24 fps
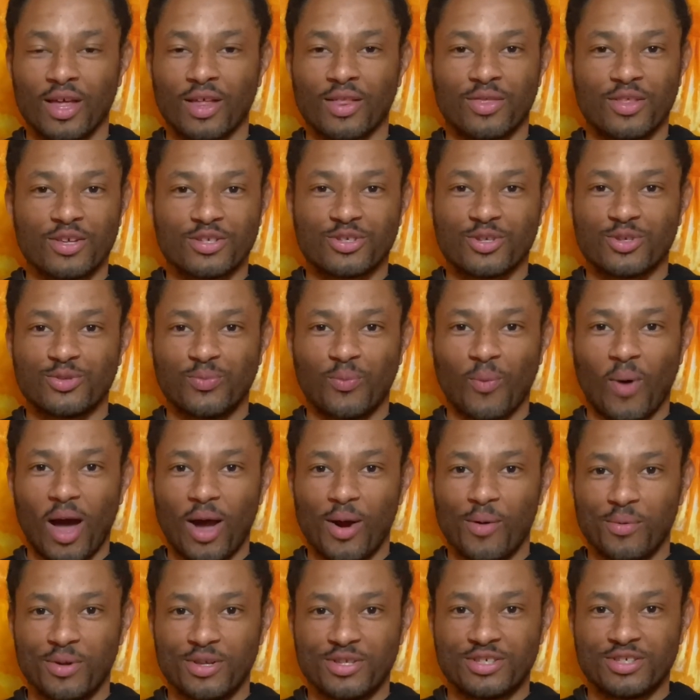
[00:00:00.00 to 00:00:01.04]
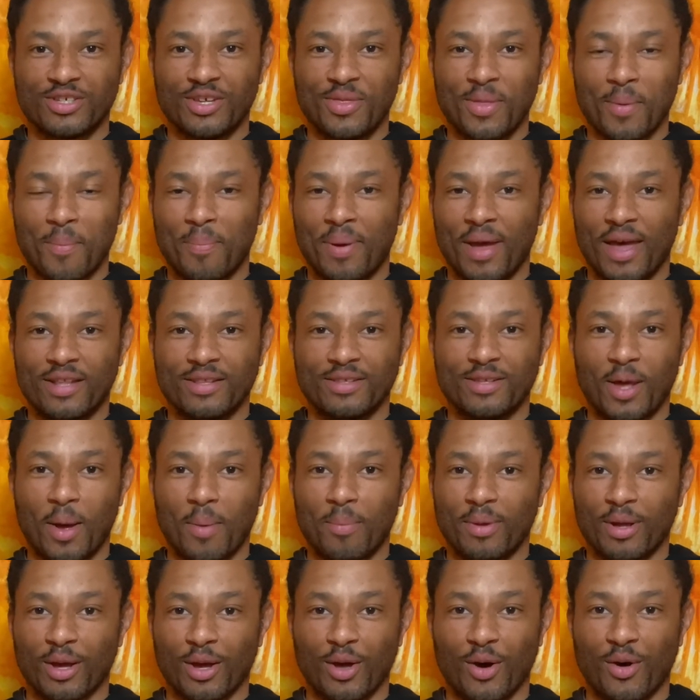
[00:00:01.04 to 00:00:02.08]
This is why we see the
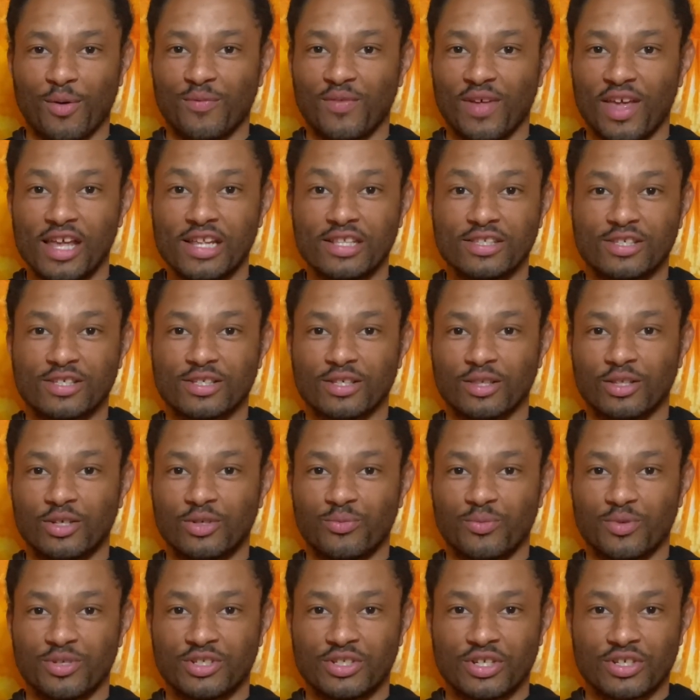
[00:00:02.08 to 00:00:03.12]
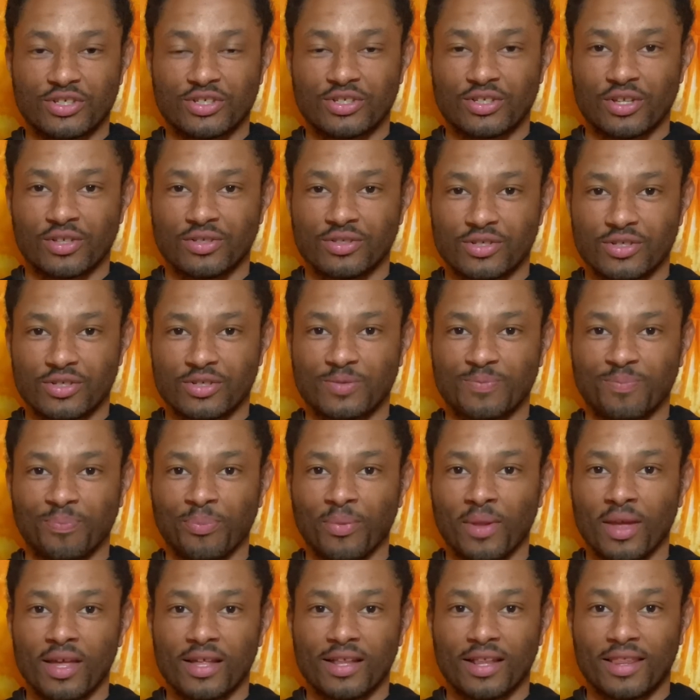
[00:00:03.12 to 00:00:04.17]
pandemic of insulin resistance,
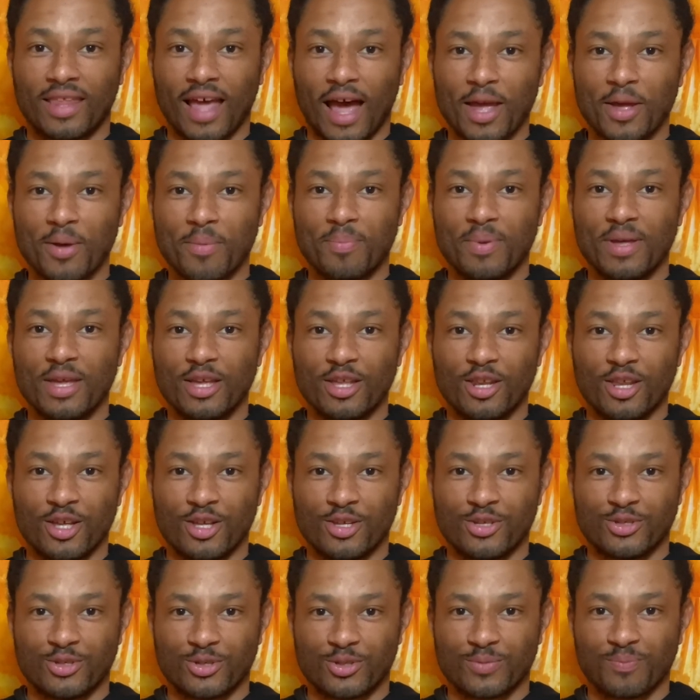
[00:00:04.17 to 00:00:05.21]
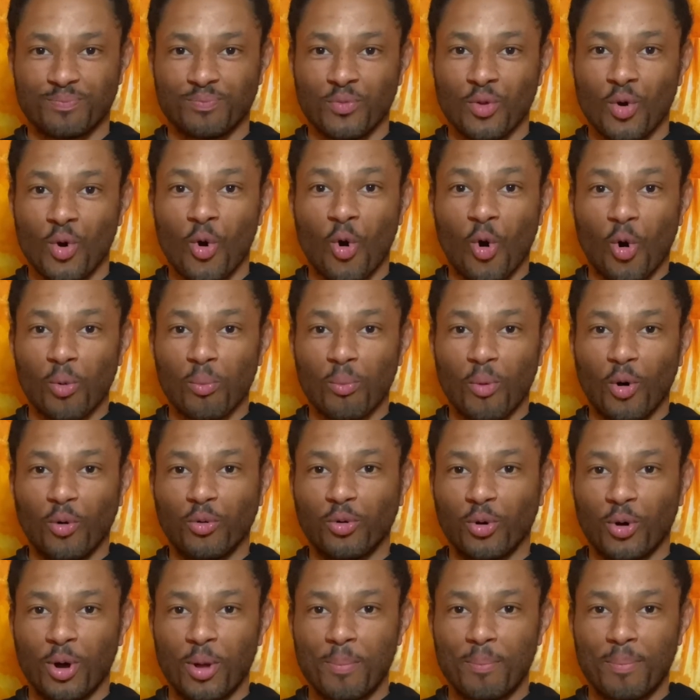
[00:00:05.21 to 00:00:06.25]
diabetes,
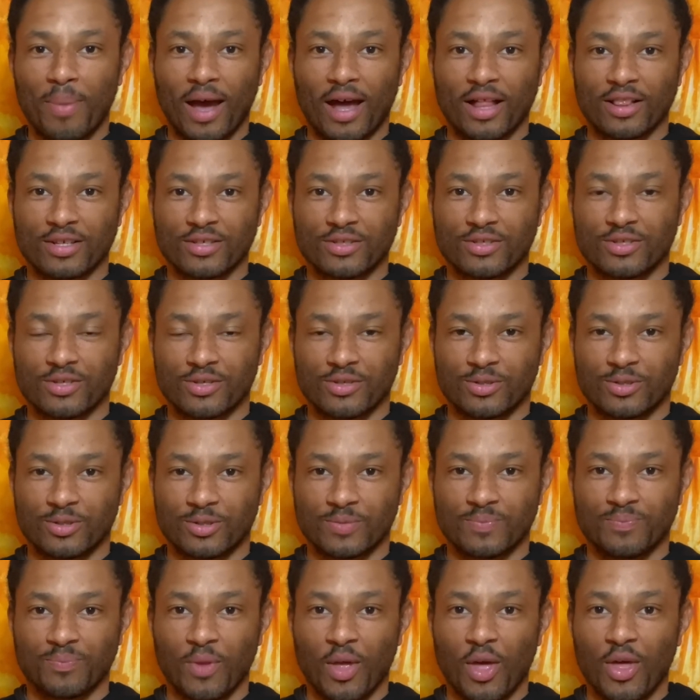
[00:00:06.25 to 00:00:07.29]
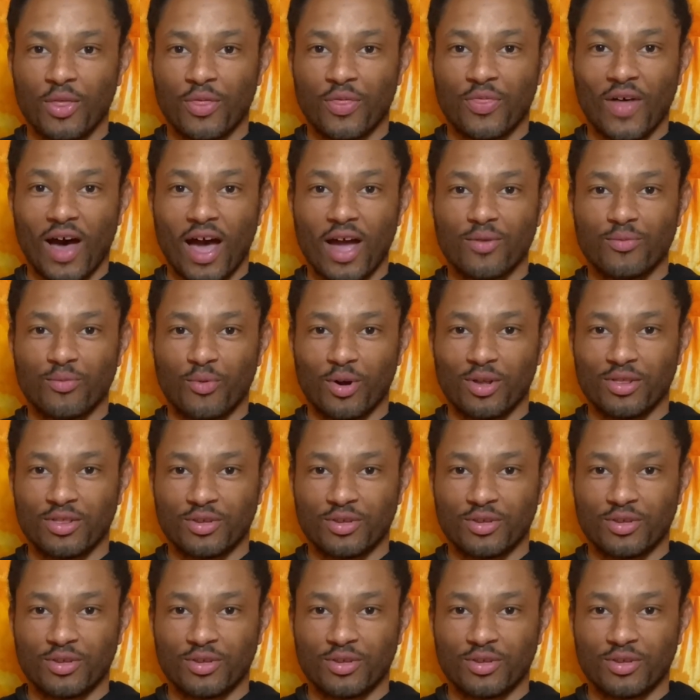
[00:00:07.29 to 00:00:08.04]
hormonal imbalances, thyroid